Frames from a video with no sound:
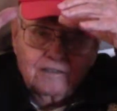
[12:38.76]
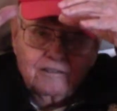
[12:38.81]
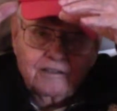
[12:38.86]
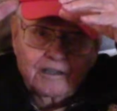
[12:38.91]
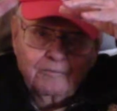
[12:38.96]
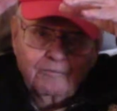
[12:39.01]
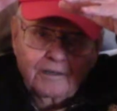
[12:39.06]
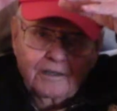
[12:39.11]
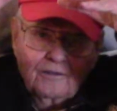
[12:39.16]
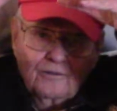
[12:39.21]

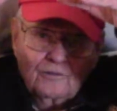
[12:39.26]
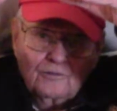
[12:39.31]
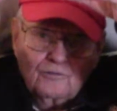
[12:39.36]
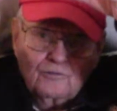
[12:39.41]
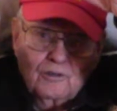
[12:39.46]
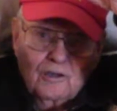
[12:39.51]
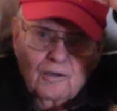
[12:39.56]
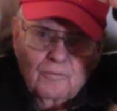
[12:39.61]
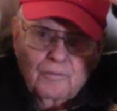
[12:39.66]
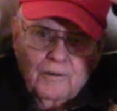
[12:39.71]
great big old
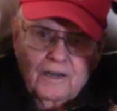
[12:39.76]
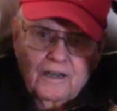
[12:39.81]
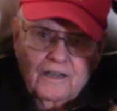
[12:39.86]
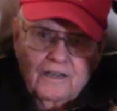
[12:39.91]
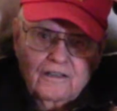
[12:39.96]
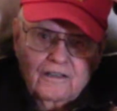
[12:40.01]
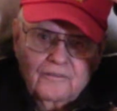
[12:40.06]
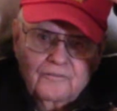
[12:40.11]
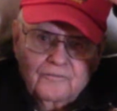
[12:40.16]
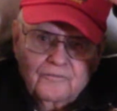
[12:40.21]
straw
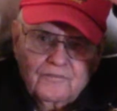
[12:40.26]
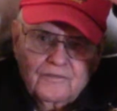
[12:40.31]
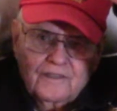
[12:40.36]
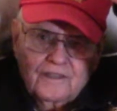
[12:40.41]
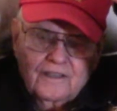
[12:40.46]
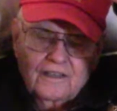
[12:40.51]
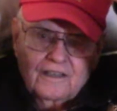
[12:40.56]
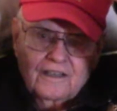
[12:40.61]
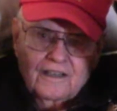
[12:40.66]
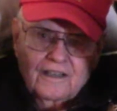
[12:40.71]
pile.
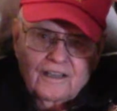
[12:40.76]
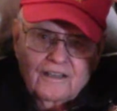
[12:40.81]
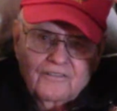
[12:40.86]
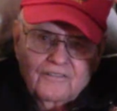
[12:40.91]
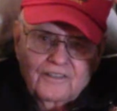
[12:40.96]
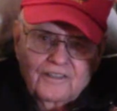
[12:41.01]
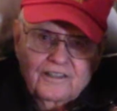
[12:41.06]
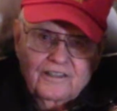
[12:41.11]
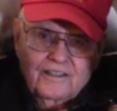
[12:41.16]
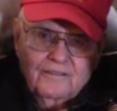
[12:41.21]

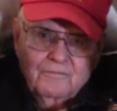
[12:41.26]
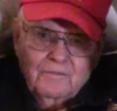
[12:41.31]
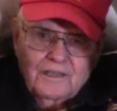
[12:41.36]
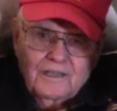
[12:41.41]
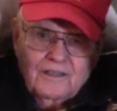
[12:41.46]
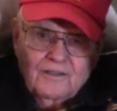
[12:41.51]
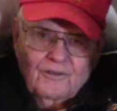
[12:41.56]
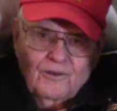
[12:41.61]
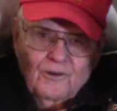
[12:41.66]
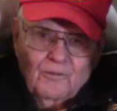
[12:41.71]
See these
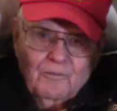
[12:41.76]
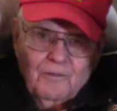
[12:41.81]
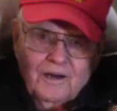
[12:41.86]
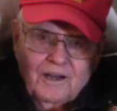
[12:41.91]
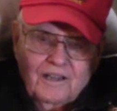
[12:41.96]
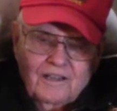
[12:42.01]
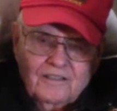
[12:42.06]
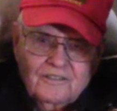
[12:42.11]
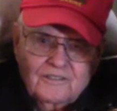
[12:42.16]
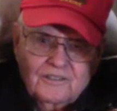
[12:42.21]
big old
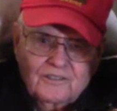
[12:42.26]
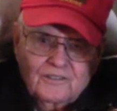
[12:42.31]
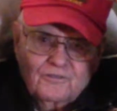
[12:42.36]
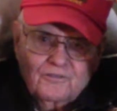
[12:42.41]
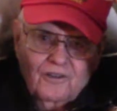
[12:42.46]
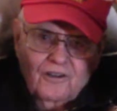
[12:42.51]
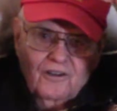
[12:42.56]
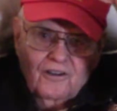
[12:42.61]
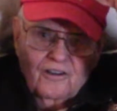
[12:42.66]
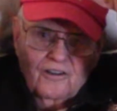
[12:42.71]
piles of
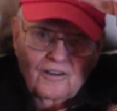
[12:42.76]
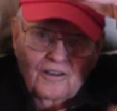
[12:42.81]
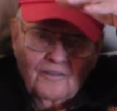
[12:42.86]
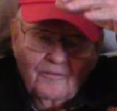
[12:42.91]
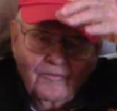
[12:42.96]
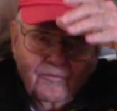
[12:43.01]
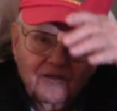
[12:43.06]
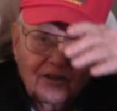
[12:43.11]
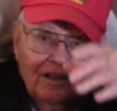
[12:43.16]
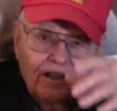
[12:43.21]
straw. And
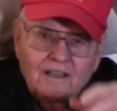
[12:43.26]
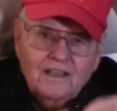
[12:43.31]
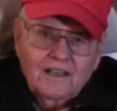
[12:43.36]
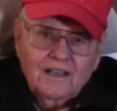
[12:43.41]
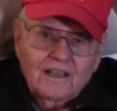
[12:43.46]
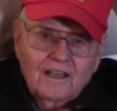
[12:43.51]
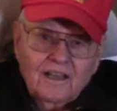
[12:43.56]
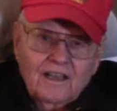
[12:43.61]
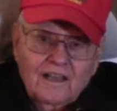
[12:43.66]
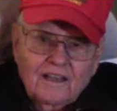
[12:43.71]

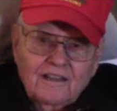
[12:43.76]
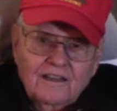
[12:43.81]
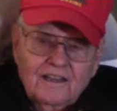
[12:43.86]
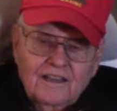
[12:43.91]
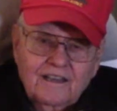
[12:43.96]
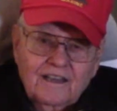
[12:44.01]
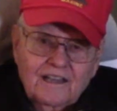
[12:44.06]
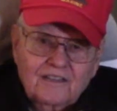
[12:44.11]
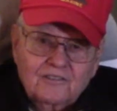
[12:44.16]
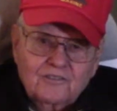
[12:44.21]

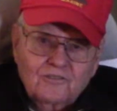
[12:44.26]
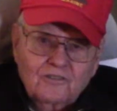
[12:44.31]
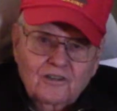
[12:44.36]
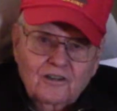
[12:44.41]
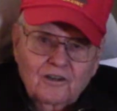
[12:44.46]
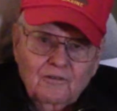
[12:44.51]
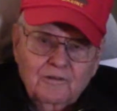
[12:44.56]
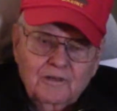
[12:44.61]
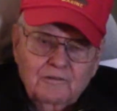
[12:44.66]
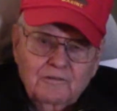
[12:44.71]
then that
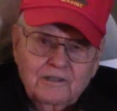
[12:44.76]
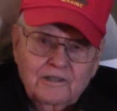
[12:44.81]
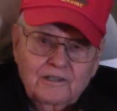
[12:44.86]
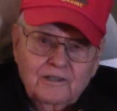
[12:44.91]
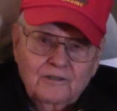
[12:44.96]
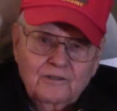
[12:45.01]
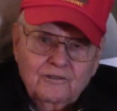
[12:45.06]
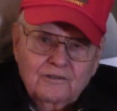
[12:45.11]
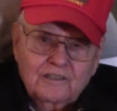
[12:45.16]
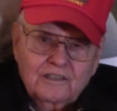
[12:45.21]
straw we would
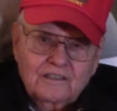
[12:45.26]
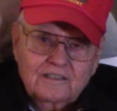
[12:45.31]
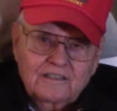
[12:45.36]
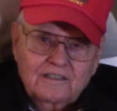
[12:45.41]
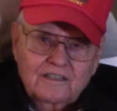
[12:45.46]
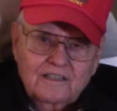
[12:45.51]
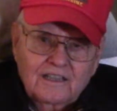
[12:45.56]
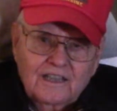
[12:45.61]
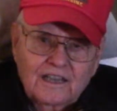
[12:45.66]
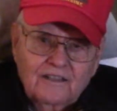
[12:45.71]
use, it'd
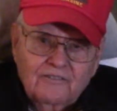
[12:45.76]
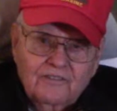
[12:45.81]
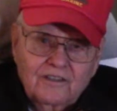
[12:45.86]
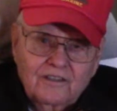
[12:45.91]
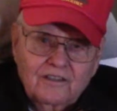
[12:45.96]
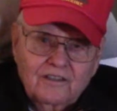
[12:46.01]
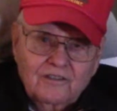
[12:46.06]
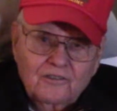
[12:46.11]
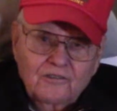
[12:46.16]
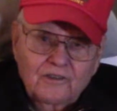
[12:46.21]
still have a
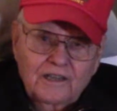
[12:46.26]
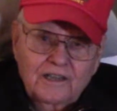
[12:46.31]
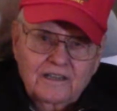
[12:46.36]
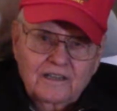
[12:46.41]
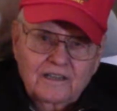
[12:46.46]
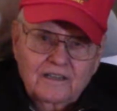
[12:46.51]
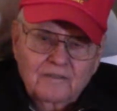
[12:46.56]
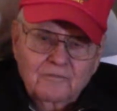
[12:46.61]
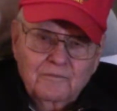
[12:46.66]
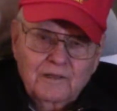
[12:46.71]
little grain
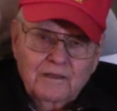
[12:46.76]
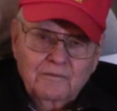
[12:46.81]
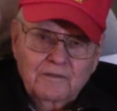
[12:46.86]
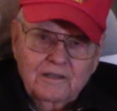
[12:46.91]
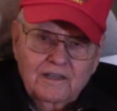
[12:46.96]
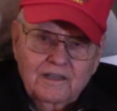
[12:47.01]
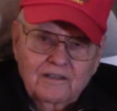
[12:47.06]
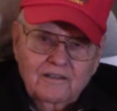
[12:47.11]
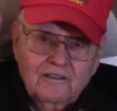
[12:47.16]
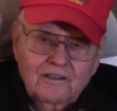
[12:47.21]
in it,
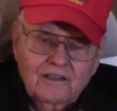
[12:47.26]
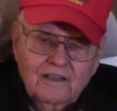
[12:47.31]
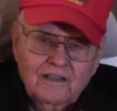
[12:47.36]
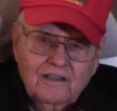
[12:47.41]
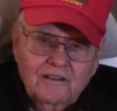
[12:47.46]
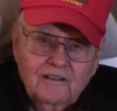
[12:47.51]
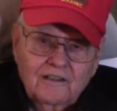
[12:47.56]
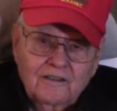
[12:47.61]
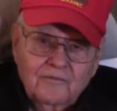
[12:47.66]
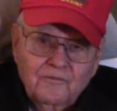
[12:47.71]
maybe here and
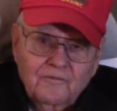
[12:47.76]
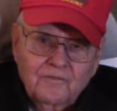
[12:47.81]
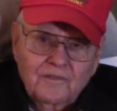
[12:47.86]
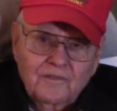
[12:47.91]
there, and